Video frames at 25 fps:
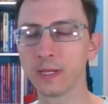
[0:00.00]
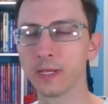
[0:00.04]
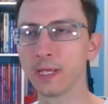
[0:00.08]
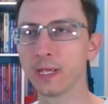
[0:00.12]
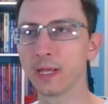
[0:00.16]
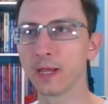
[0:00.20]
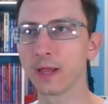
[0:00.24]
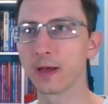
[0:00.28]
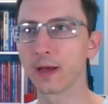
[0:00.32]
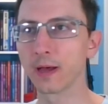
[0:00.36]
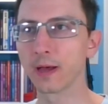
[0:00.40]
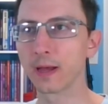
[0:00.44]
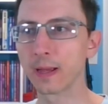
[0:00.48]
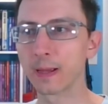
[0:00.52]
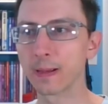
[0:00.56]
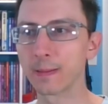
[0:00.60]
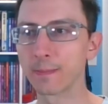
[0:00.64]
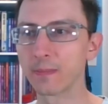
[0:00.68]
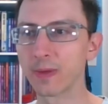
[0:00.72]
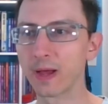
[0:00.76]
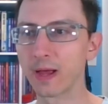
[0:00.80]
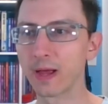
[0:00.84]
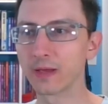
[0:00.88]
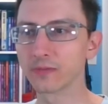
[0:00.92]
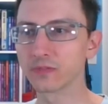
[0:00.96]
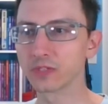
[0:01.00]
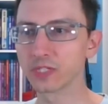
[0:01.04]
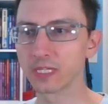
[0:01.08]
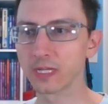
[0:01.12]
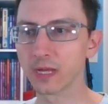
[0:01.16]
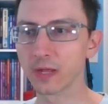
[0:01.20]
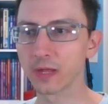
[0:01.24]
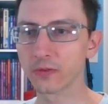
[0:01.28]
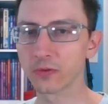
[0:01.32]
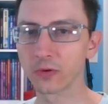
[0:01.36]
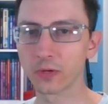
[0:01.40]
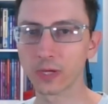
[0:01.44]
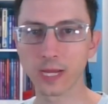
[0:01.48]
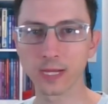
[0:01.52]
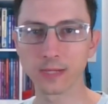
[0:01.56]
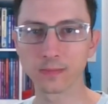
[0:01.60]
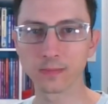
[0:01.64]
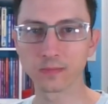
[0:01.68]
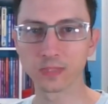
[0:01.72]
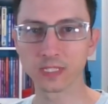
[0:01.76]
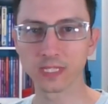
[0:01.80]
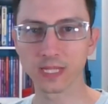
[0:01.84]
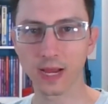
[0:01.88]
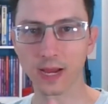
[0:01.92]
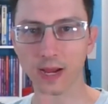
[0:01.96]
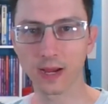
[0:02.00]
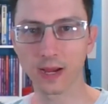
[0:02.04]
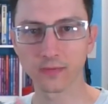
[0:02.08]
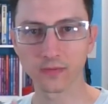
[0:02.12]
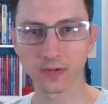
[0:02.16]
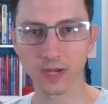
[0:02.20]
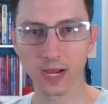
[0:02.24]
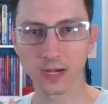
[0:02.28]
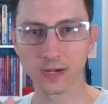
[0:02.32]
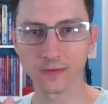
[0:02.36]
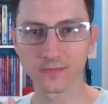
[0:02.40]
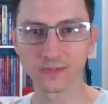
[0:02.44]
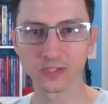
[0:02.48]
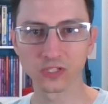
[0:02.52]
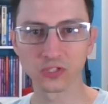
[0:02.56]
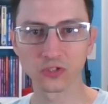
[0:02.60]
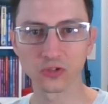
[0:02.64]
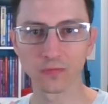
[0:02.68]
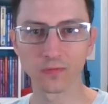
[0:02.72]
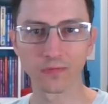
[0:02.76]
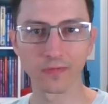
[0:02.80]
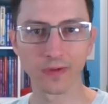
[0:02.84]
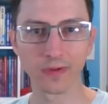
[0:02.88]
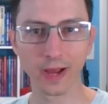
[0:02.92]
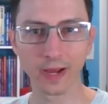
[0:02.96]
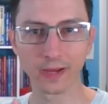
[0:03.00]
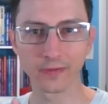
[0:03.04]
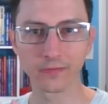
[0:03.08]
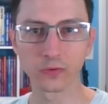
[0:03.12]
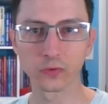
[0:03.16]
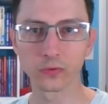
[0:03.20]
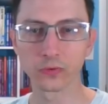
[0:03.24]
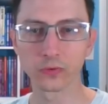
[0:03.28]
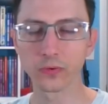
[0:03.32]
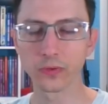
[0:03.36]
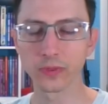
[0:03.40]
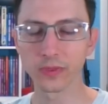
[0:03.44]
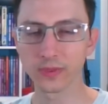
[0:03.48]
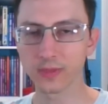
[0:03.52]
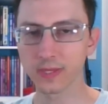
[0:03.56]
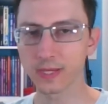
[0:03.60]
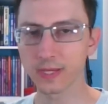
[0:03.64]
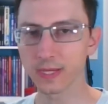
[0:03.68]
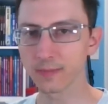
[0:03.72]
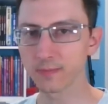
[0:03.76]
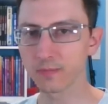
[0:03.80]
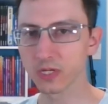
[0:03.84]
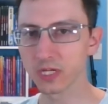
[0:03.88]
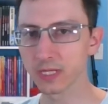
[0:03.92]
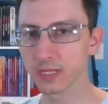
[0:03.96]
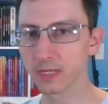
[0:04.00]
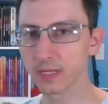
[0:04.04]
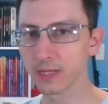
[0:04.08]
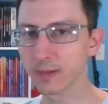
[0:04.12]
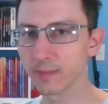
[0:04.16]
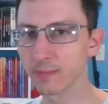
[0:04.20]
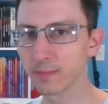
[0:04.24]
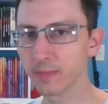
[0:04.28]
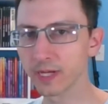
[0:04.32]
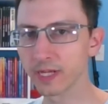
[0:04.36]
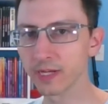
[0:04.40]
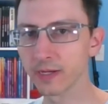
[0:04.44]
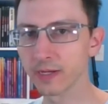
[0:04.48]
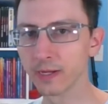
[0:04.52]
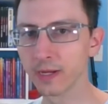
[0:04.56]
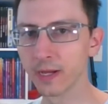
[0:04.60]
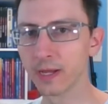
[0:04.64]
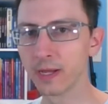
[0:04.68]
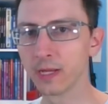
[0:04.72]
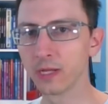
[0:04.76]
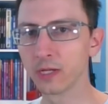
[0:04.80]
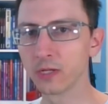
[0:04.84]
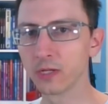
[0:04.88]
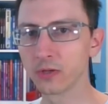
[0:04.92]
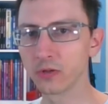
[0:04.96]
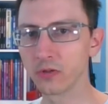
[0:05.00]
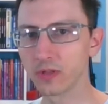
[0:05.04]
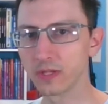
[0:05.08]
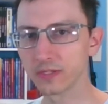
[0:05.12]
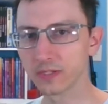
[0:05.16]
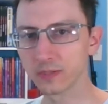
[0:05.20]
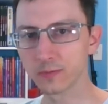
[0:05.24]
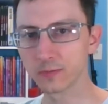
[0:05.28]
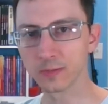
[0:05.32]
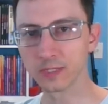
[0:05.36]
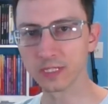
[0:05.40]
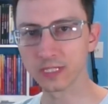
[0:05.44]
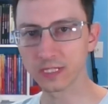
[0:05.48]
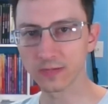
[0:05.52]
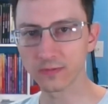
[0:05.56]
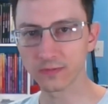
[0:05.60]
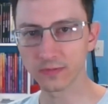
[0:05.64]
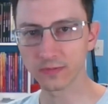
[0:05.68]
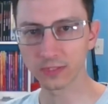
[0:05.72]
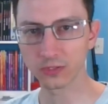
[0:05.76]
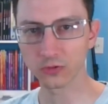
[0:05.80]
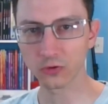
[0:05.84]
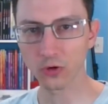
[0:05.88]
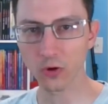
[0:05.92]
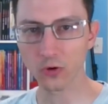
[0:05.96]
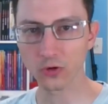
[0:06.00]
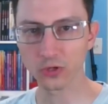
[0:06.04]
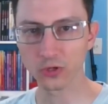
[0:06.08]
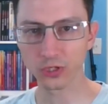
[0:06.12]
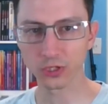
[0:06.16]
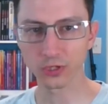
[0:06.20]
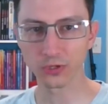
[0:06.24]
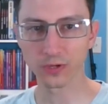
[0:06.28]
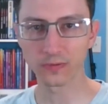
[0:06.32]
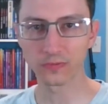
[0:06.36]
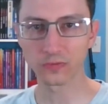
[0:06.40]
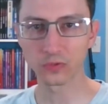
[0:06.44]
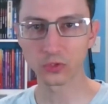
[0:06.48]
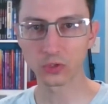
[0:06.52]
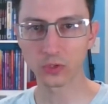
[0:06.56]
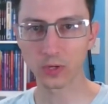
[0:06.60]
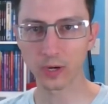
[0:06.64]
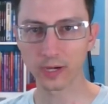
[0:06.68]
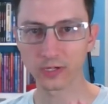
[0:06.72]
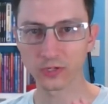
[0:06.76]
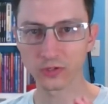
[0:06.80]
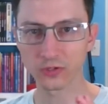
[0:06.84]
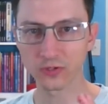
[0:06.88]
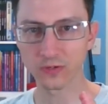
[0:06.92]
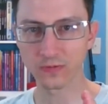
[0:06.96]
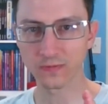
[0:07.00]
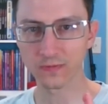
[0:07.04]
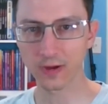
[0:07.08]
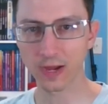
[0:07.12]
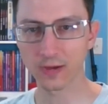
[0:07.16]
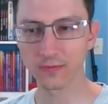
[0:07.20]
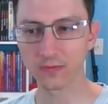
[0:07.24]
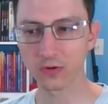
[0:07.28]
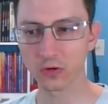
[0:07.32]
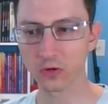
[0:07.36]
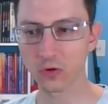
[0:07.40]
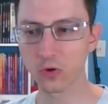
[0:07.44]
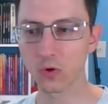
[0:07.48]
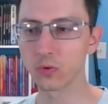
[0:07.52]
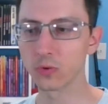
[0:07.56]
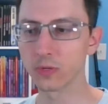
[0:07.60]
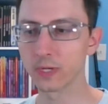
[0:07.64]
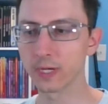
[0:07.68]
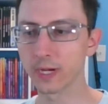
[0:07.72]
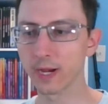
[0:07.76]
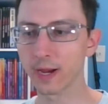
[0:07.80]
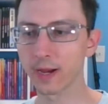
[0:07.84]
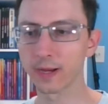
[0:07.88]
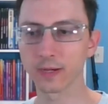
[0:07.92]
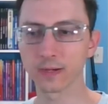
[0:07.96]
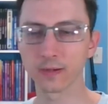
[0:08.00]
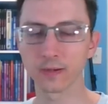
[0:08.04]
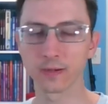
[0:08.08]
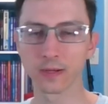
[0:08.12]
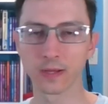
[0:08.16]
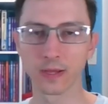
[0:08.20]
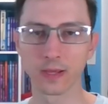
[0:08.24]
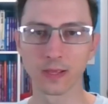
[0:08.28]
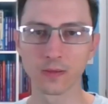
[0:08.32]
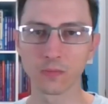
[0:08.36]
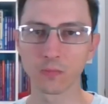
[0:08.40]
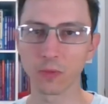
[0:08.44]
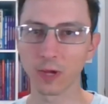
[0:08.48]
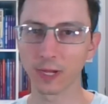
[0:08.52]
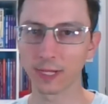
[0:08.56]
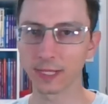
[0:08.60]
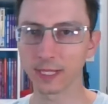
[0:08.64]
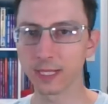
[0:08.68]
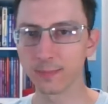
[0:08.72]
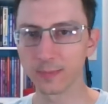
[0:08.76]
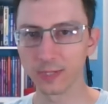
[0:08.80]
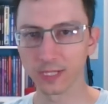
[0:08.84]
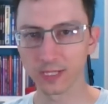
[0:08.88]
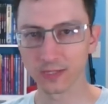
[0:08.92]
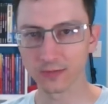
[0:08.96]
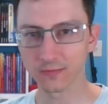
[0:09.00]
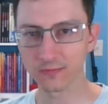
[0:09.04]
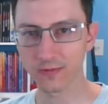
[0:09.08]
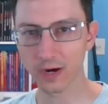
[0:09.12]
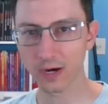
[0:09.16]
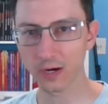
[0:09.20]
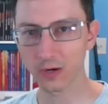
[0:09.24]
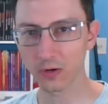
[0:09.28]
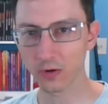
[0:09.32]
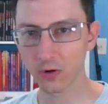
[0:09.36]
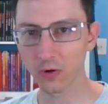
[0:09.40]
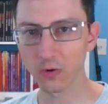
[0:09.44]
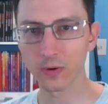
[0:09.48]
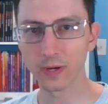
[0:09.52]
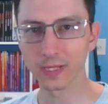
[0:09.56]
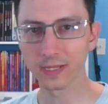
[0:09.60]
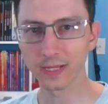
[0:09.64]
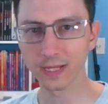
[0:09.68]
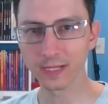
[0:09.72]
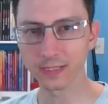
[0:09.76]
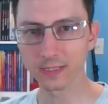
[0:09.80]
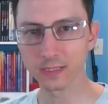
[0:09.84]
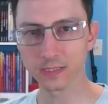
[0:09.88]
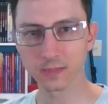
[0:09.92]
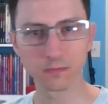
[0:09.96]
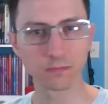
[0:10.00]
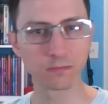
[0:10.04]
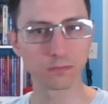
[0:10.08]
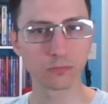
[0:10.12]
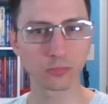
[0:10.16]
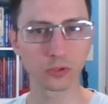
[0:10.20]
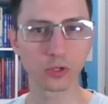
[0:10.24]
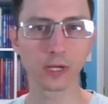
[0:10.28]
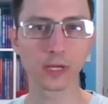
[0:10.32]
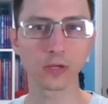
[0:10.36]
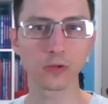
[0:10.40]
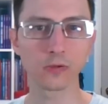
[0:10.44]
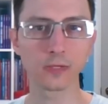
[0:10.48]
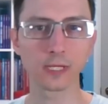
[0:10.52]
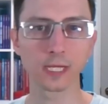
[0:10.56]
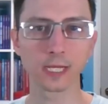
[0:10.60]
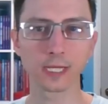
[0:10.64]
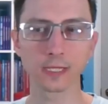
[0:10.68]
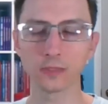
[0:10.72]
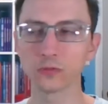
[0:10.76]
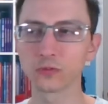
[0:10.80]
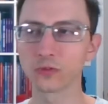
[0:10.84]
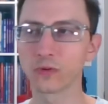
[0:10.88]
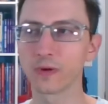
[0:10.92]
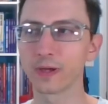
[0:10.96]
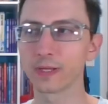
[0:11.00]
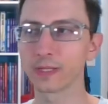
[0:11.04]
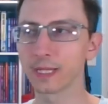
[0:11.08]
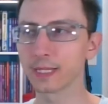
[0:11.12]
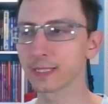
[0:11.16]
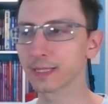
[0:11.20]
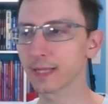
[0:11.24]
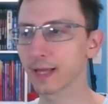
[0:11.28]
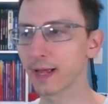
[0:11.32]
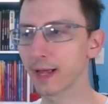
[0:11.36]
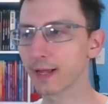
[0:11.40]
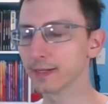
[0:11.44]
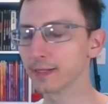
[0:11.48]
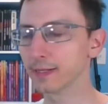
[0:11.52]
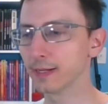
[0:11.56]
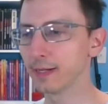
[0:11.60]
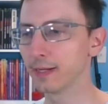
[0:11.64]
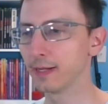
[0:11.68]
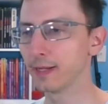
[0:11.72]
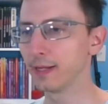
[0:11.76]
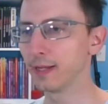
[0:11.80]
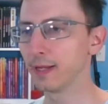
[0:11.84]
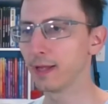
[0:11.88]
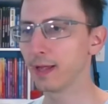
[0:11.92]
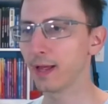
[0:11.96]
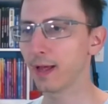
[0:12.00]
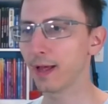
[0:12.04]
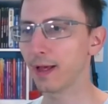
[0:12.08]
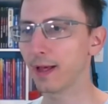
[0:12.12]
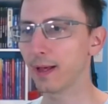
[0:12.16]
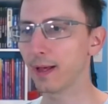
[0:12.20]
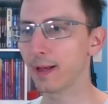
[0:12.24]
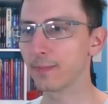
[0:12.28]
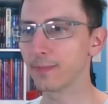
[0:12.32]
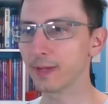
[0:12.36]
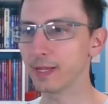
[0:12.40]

I've seen other games that have kind of a survival theme to them, but this specific notion of trying to survive a cold night by keeping the fire going, that's pretty unique, so I like that.